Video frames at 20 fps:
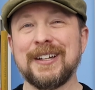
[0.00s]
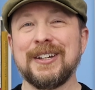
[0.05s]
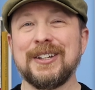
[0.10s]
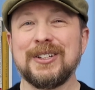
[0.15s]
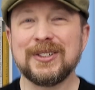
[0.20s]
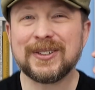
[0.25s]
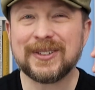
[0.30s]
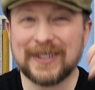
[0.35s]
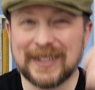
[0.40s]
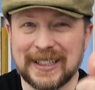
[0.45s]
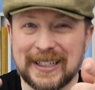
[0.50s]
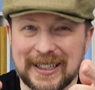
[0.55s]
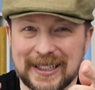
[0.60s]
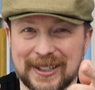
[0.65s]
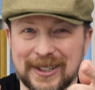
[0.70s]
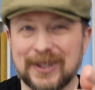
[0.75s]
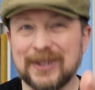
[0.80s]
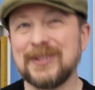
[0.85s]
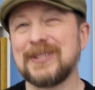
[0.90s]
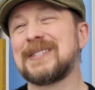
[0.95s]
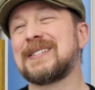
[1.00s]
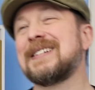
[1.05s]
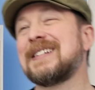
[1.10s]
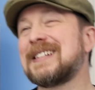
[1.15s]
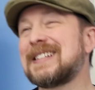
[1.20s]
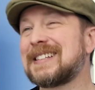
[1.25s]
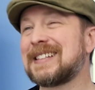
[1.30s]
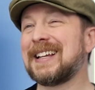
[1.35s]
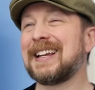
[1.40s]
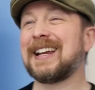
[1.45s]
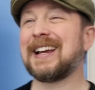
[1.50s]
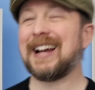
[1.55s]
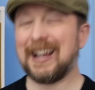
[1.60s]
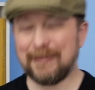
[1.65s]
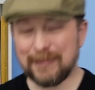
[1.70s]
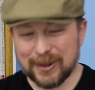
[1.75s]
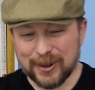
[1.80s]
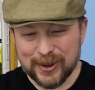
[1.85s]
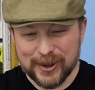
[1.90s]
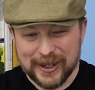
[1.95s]
Your ego is going to say,
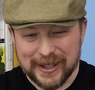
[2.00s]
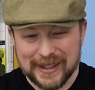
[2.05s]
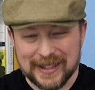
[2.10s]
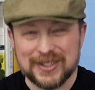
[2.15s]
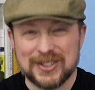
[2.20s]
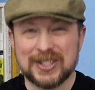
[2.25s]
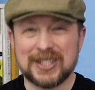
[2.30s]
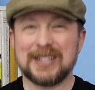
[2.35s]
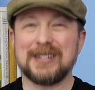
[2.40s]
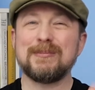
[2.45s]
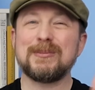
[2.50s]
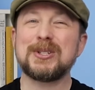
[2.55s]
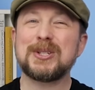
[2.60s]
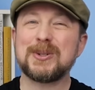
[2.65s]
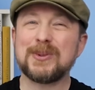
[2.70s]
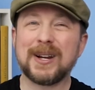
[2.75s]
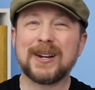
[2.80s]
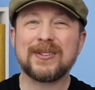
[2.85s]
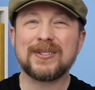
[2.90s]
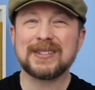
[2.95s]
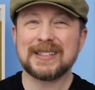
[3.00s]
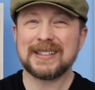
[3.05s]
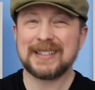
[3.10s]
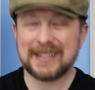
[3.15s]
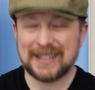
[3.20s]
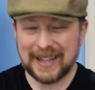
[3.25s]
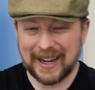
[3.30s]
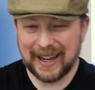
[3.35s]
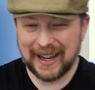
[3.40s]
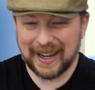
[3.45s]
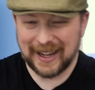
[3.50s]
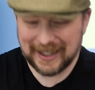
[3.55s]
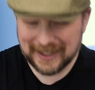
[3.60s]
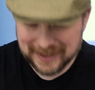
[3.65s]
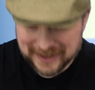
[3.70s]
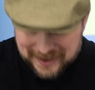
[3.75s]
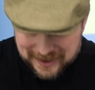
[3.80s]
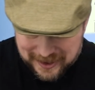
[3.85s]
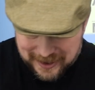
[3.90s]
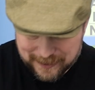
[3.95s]
I'm going to the gym 2 hours a day.
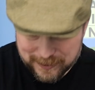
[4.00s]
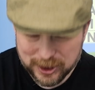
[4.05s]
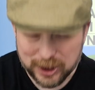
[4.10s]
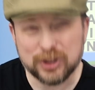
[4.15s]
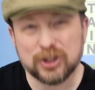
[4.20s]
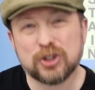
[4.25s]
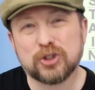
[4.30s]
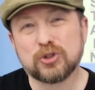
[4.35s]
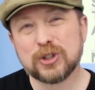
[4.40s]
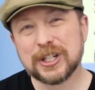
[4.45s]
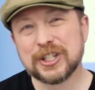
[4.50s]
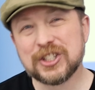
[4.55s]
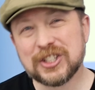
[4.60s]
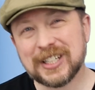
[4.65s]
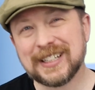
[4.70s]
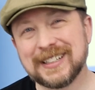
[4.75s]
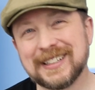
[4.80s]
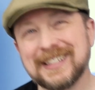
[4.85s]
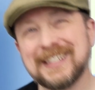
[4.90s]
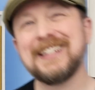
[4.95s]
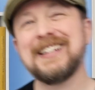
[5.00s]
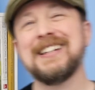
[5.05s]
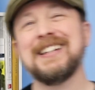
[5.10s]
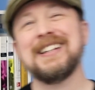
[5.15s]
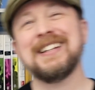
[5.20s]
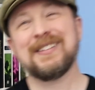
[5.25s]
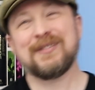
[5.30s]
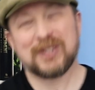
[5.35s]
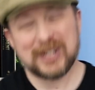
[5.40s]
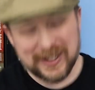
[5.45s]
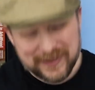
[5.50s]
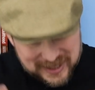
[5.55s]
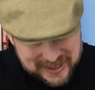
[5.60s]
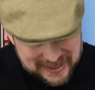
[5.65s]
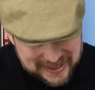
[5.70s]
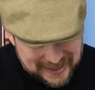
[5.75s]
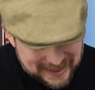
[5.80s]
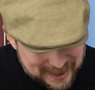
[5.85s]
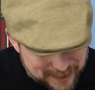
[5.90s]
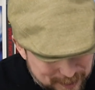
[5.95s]
It's good. I'm going to crush it. I'm going to have
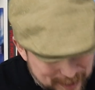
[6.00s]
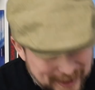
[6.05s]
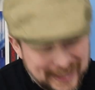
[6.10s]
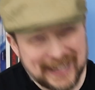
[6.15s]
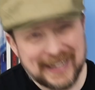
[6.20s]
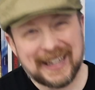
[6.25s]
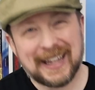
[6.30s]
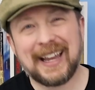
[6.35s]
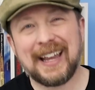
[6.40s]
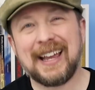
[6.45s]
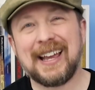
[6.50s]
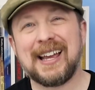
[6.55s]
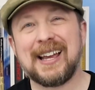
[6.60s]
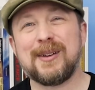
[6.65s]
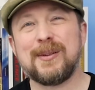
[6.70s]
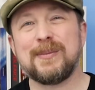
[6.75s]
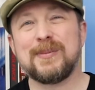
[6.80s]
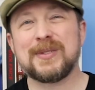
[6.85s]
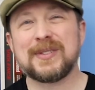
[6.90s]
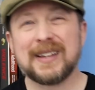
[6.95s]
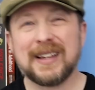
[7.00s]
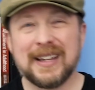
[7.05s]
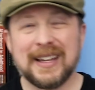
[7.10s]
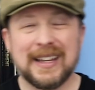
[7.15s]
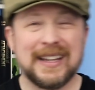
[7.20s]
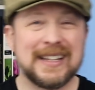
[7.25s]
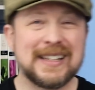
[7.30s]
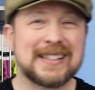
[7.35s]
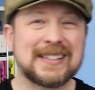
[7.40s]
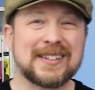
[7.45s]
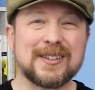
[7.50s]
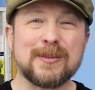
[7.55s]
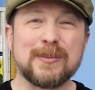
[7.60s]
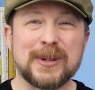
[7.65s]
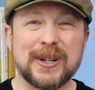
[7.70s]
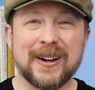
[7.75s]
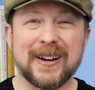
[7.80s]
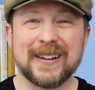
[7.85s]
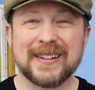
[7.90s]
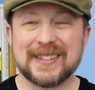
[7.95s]
6-pack abs. It's going to
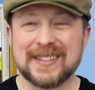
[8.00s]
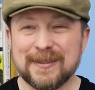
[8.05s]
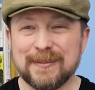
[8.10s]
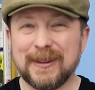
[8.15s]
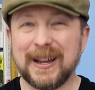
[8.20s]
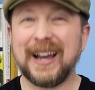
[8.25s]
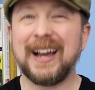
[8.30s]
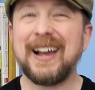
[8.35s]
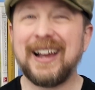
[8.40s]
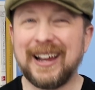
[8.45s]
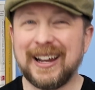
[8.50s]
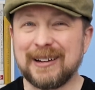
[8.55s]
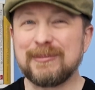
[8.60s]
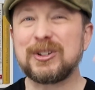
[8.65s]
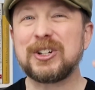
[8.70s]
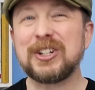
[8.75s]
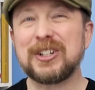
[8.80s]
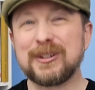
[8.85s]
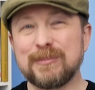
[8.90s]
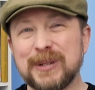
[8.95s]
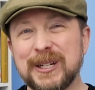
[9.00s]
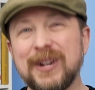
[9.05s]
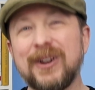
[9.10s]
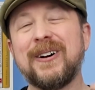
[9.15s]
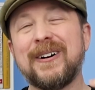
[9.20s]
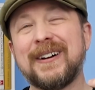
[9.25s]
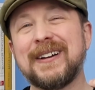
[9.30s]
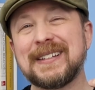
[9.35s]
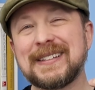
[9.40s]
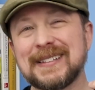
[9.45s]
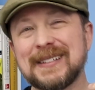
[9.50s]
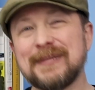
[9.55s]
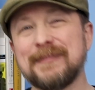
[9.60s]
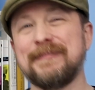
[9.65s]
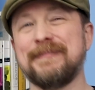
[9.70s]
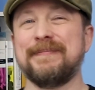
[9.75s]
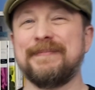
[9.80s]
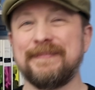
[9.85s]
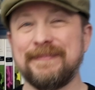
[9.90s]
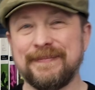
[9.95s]
be awesome. I'm going to be
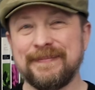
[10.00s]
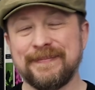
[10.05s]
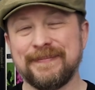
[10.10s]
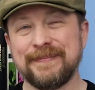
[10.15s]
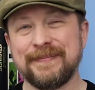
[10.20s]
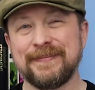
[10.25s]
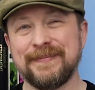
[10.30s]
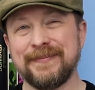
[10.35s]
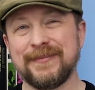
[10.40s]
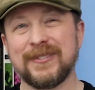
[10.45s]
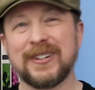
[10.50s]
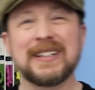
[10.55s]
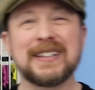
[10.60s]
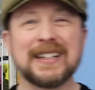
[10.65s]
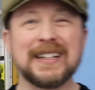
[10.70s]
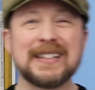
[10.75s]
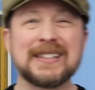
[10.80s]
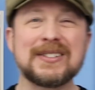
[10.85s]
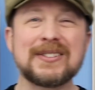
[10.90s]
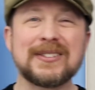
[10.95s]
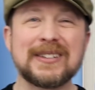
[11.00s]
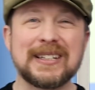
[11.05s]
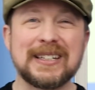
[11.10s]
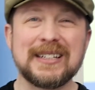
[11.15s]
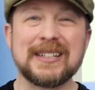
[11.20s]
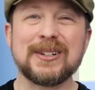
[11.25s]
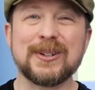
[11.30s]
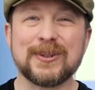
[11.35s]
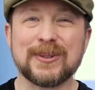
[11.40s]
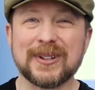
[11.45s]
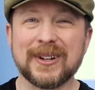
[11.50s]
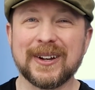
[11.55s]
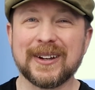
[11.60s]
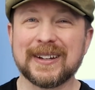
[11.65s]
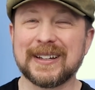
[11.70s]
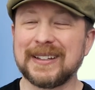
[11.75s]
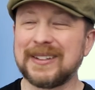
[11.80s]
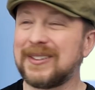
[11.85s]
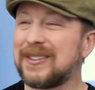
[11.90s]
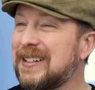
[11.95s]
awesome, right? That's your ego
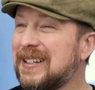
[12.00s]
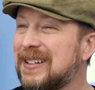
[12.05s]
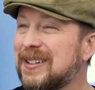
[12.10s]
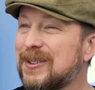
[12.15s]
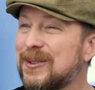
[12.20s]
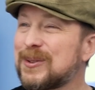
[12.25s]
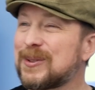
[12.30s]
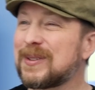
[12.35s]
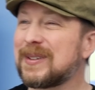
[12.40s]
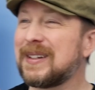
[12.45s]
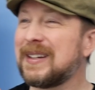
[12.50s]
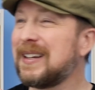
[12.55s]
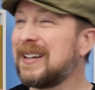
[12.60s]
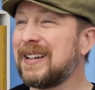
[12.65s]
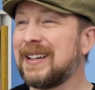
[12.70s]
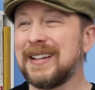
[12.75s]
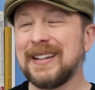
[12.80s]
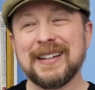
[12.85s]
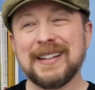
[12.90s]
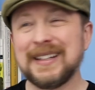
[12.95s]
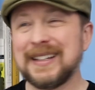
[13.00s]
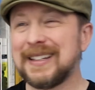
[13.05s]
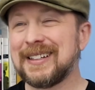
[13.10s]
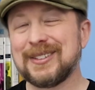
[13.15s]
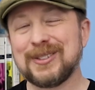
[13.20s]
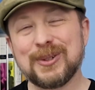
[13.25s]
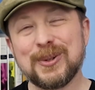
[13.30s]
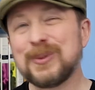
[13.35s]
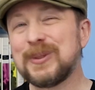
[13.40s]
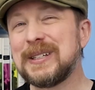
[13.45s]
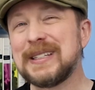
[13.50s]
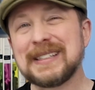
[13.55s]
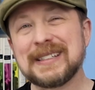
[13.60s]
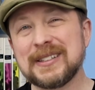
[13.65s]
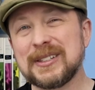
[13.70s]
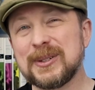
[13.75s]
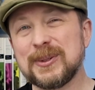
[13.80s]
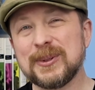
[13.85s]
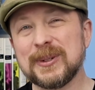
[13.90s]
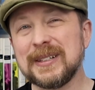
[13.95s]
talking. Your egos, don't listen
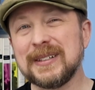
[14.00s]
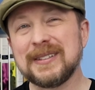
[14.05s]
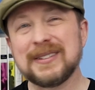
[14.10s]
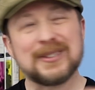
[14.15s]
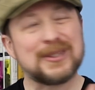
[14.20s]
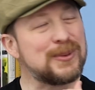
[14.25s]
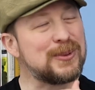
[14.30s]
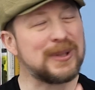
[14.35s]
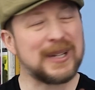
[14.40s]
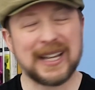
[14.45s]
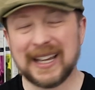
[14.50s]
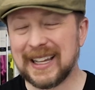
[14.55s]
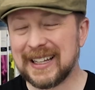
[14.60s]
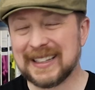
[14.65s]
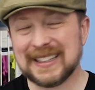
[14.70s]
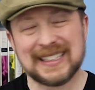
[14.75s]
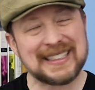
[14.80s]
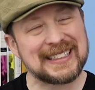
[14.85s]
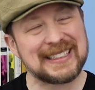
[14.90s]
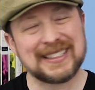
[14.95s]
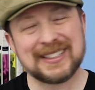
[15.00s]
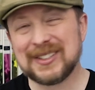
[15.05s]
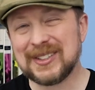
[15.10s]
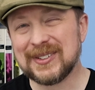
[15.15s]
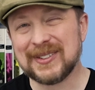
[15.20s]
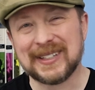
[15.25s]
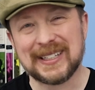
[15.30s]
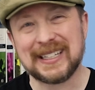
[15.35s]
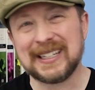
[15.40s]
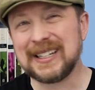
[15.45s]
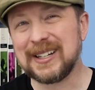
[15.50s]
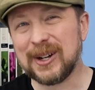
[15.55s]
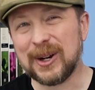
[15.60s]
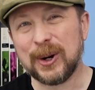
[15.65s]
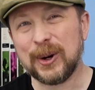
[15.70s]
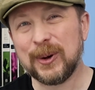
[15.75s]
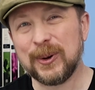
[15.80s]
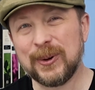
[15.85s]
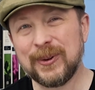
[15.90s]
to it. Do not listen to your ego.